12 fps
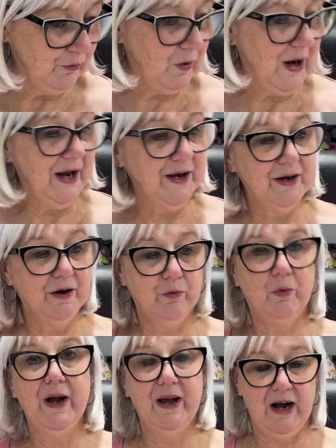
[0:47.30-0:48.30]
one
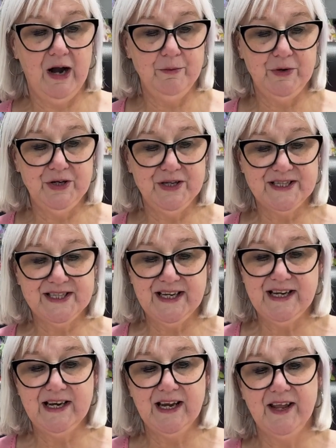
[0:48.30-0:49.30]
where I'm
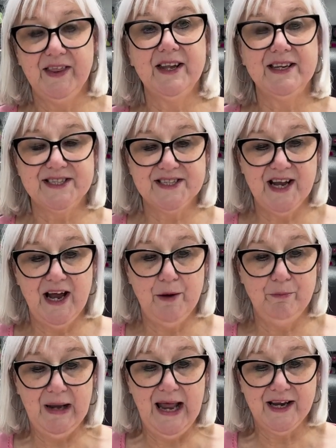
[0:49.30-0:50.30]
using this
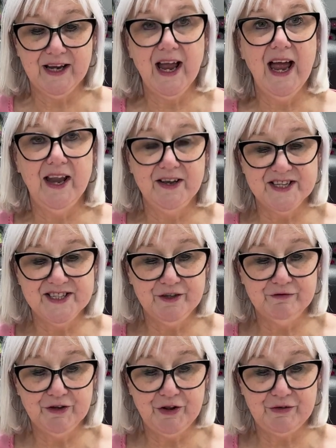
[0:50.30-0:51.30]
black and
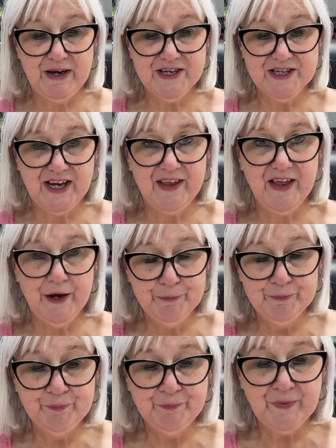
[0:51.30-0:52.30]
silver thread together.
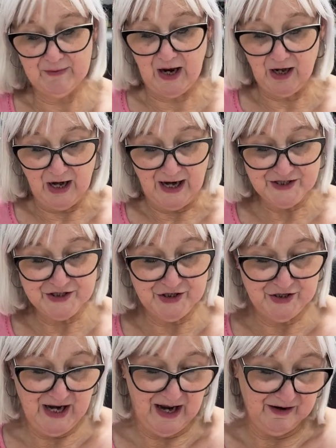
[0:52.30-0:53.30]
I like
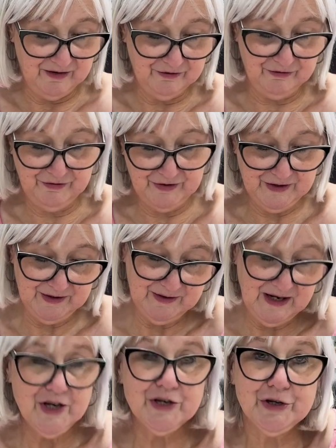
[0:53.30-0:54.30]
to have
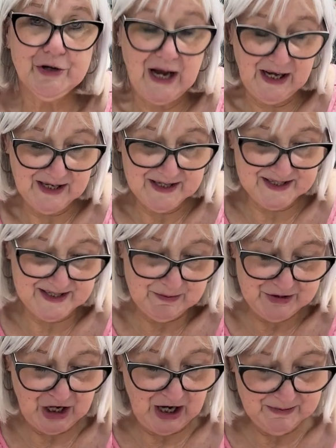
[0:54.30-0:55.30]
two colors
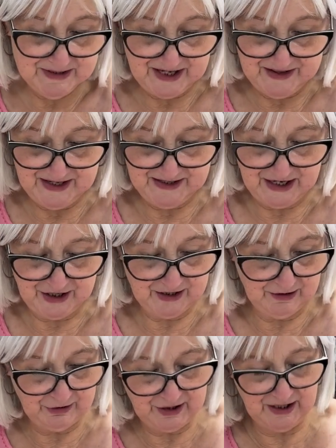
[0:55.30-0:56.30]
sometimes. I think they
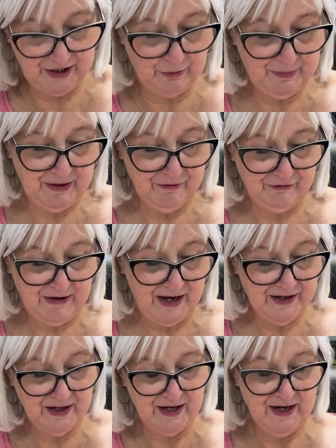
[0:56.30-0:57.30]
can look a little bit fun,
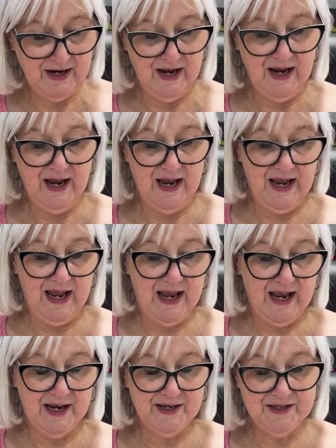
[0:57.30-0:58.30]

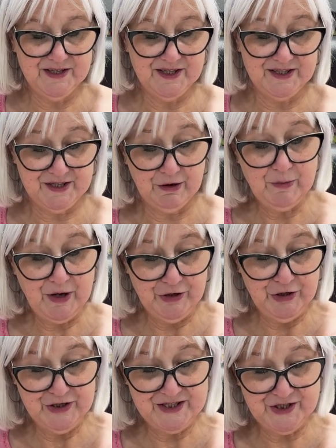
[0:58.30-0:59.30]
and so I'm going to
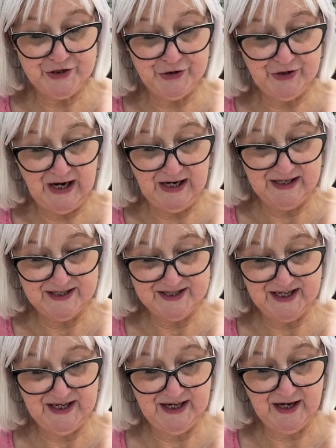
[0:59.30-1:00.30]
use the two colors
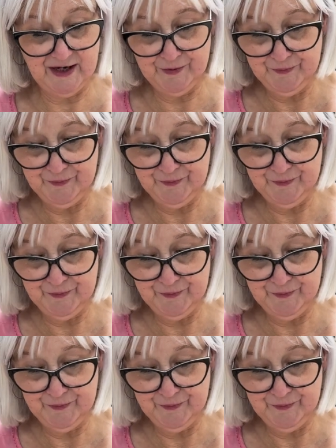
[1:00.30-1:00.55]
here.